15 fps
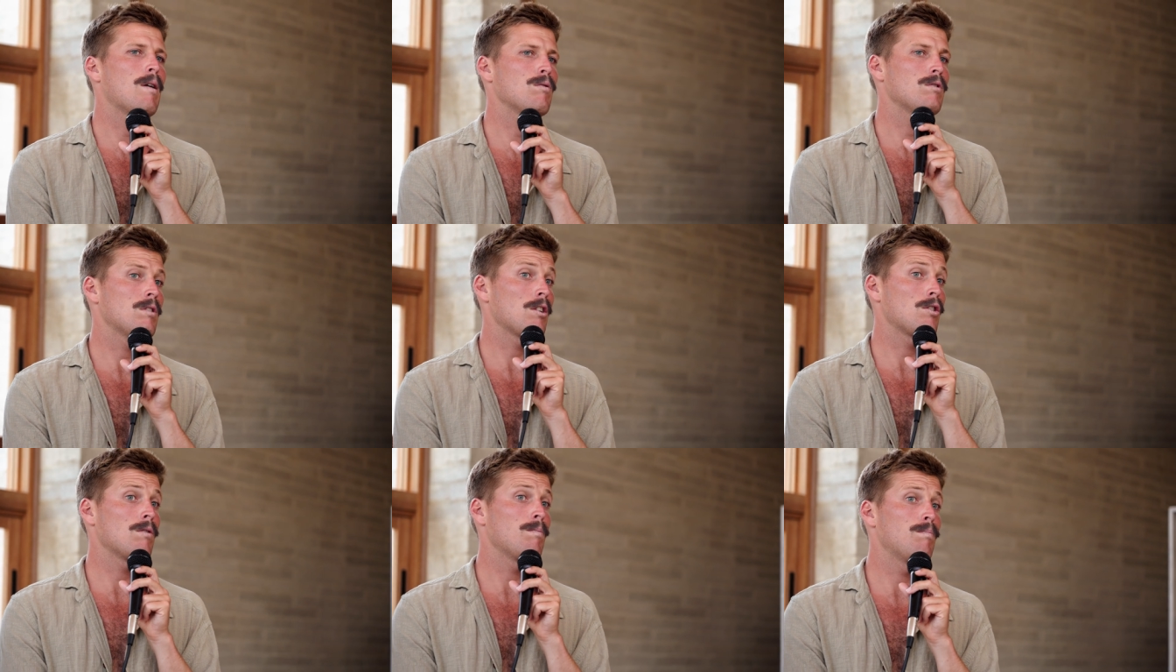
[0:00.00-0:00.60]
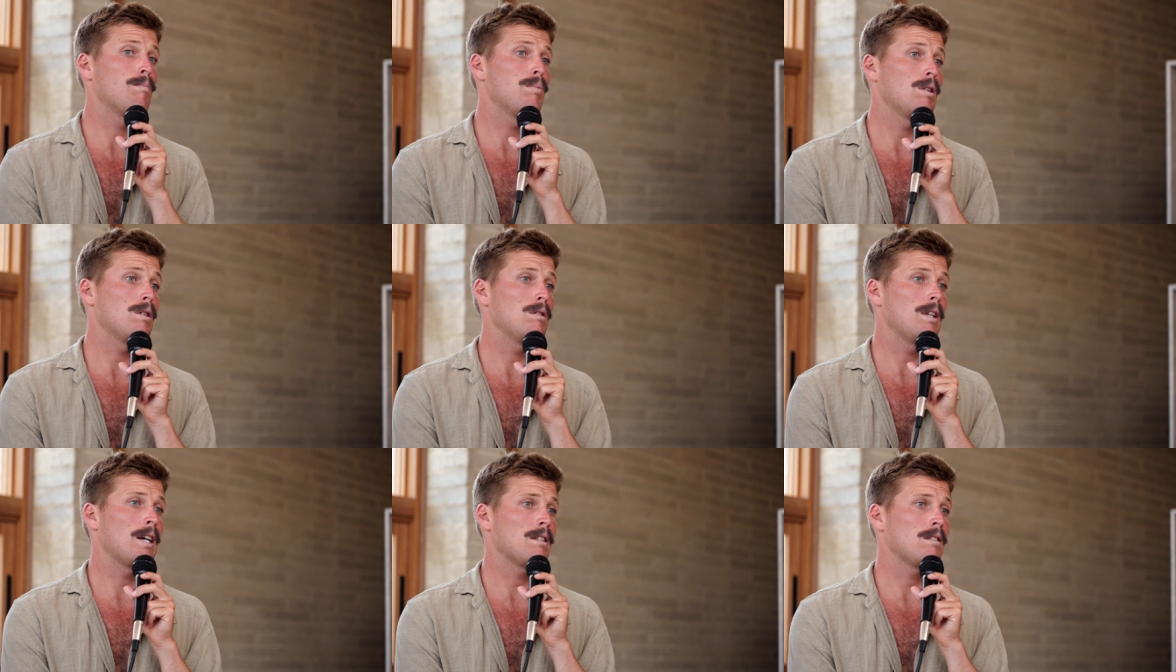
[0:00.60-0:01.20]
That was such a
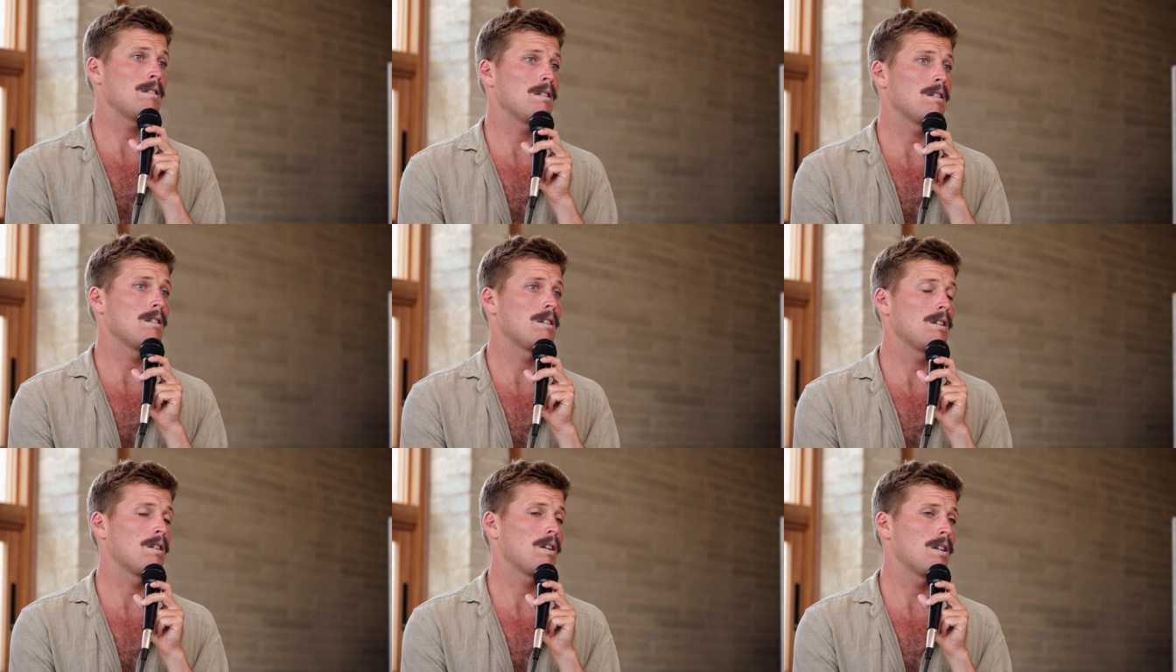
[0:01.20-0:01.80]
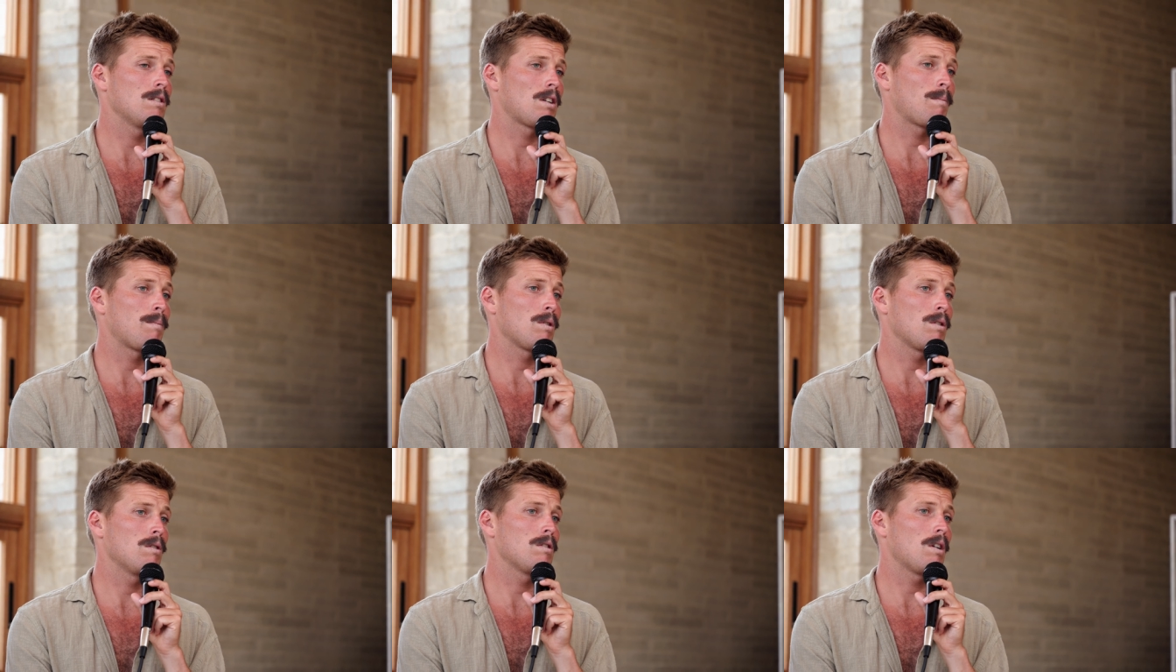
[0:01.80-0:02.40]
blessing in hindsight
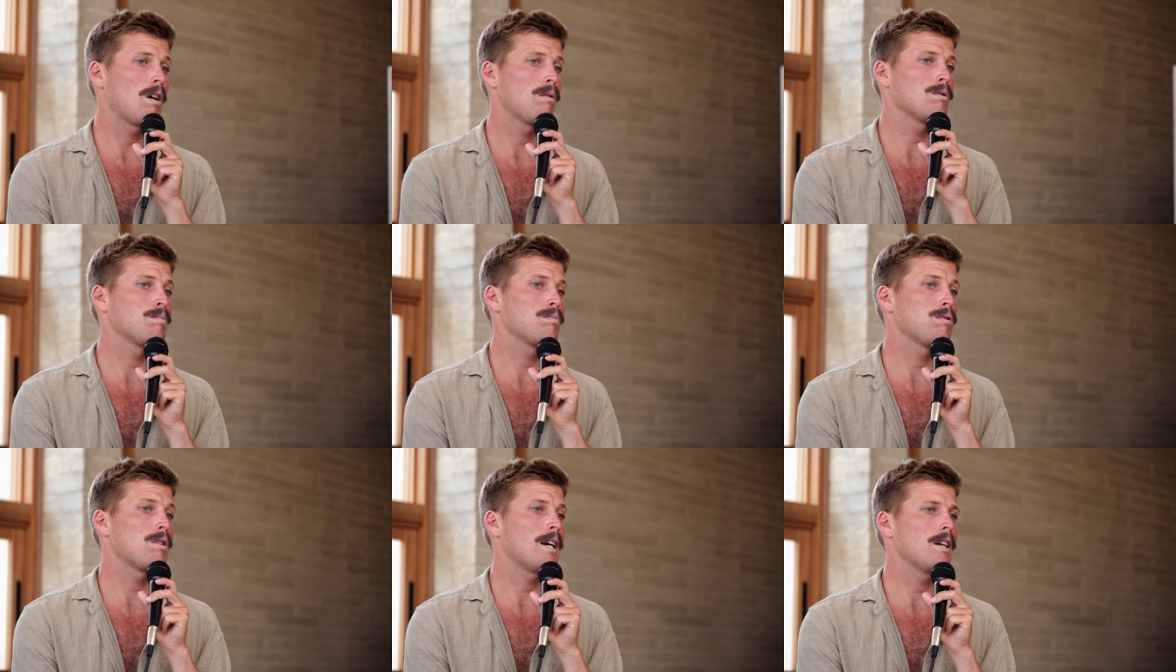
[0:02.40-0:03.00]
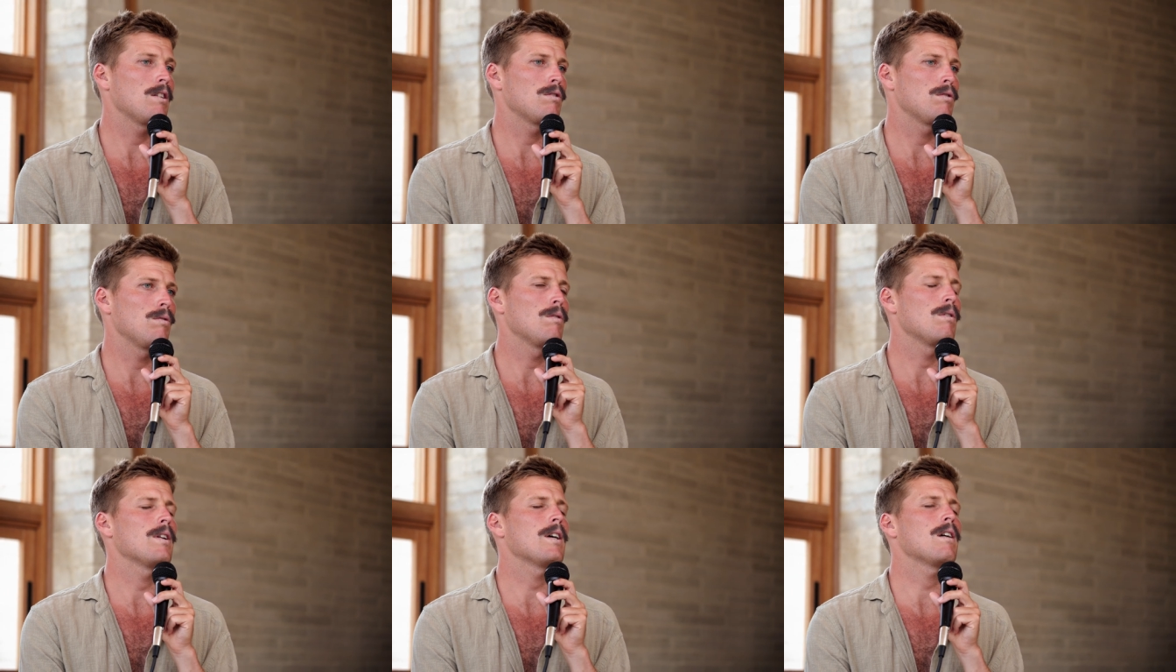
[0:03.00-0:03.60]
because I was playing
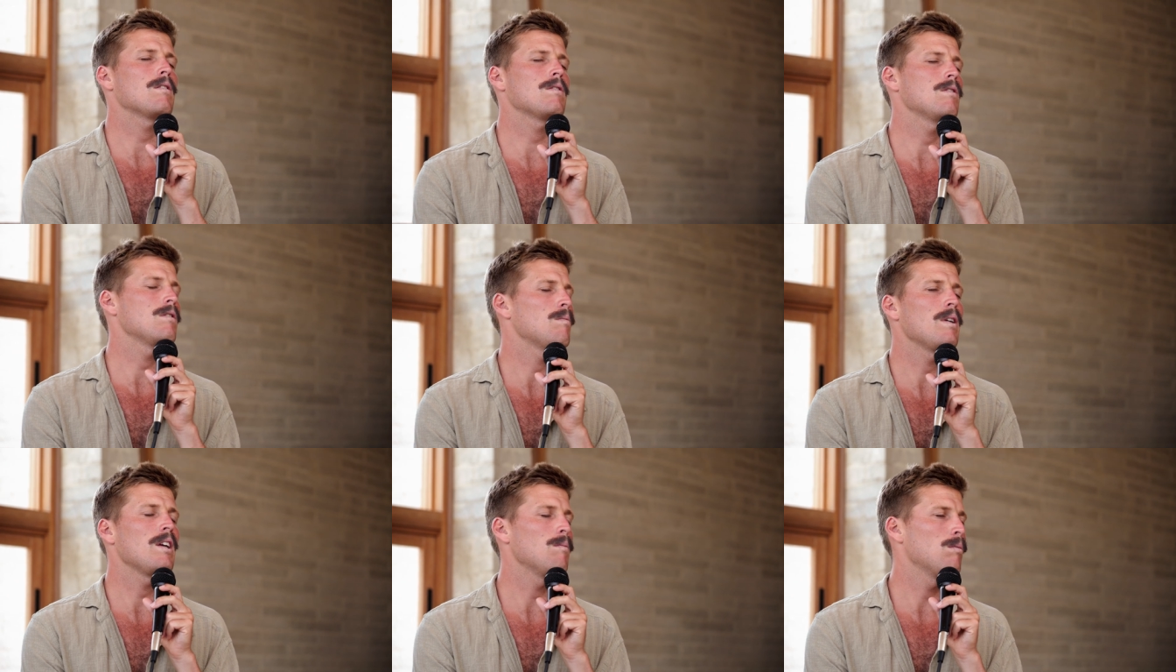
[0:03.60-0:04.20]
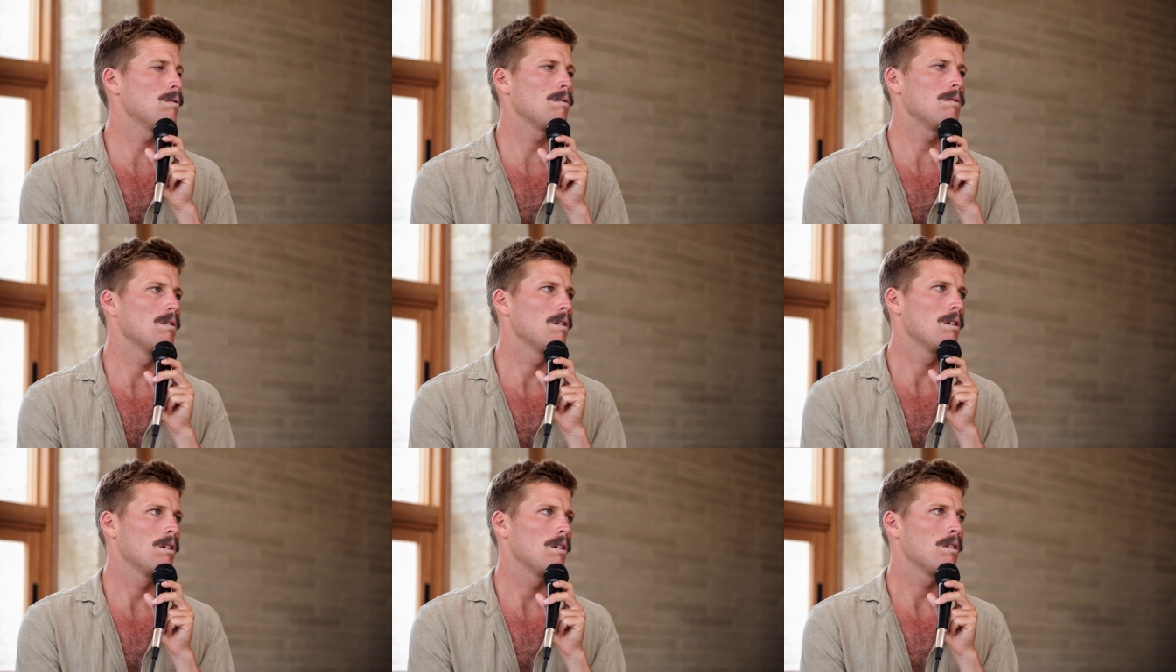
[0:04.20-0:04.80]
to thousands of people
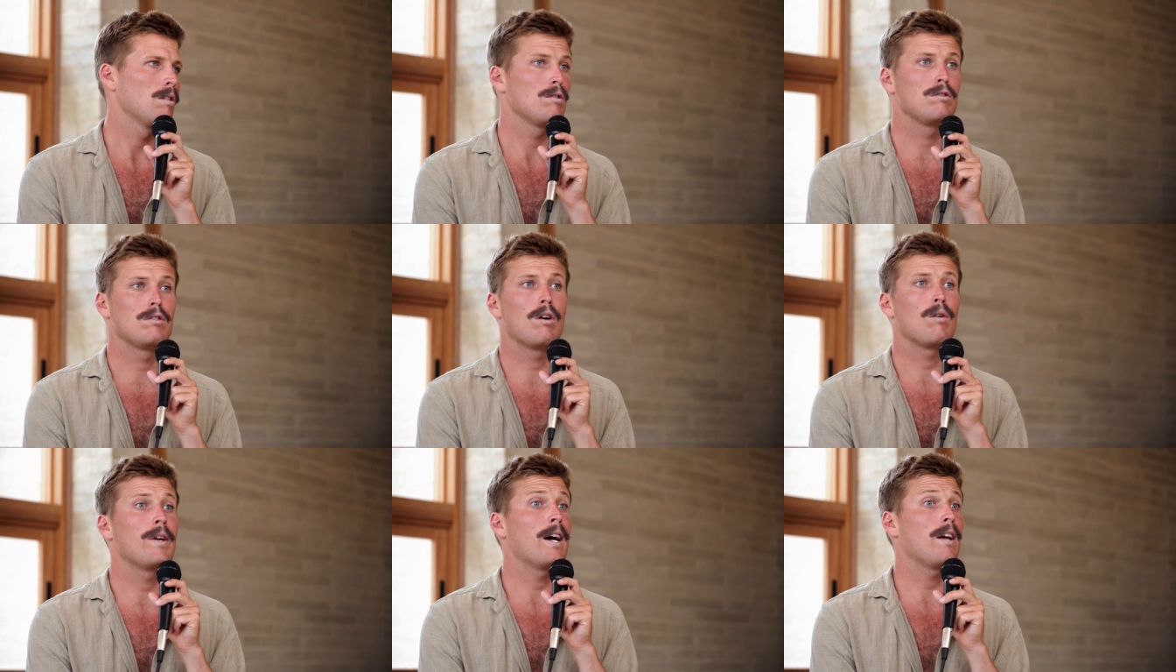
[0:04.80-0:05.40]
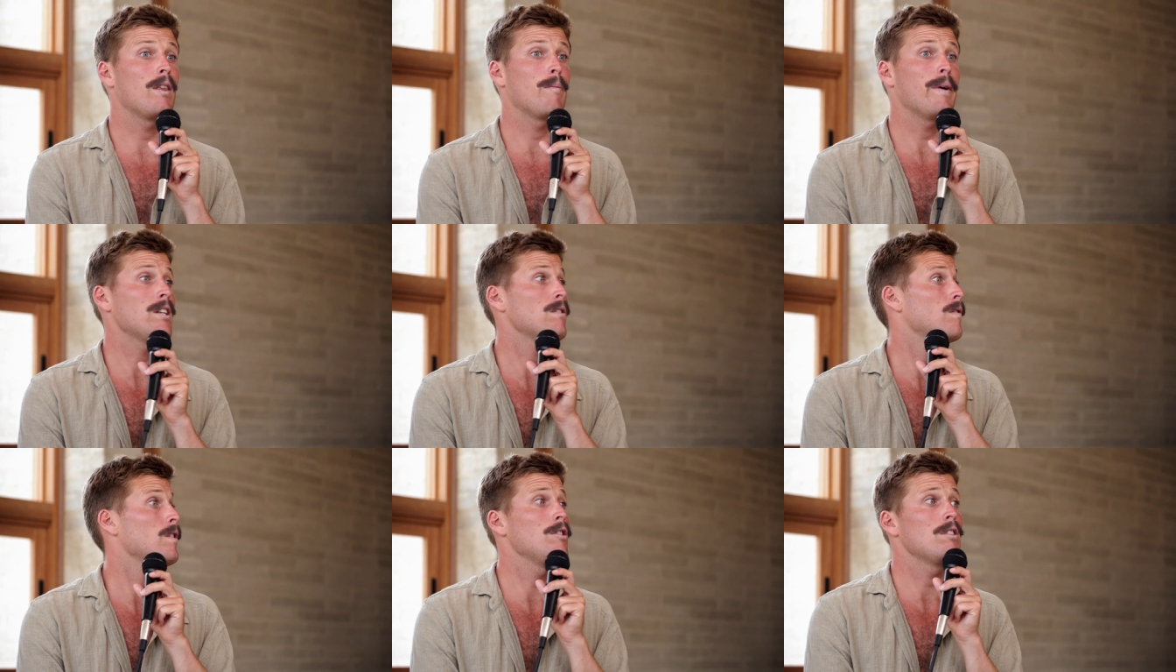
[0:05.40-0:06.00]
mm. sold out the
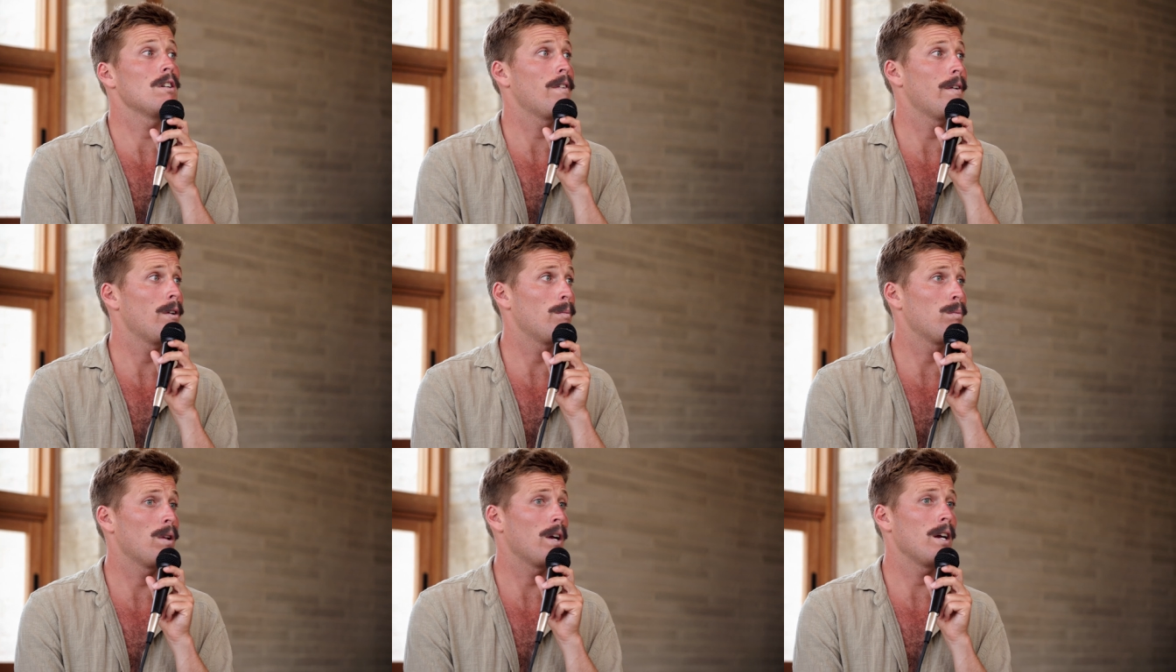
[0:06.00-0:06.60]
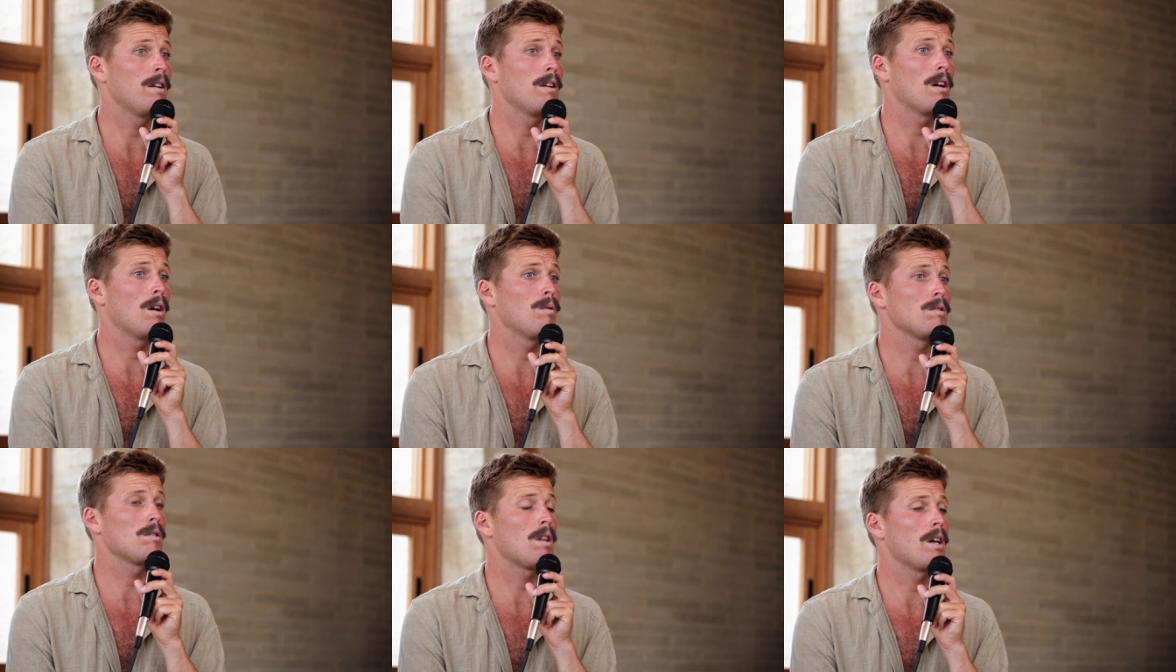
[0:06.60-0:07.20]
best venues I've ever played, and I
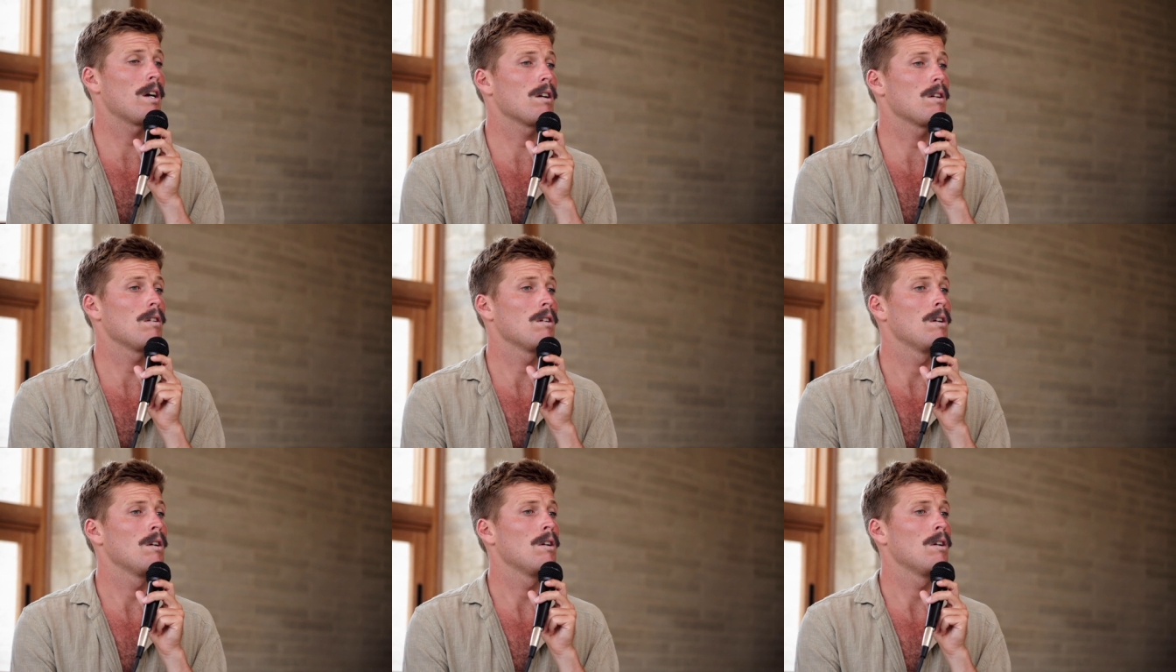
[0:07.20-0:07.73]
was like,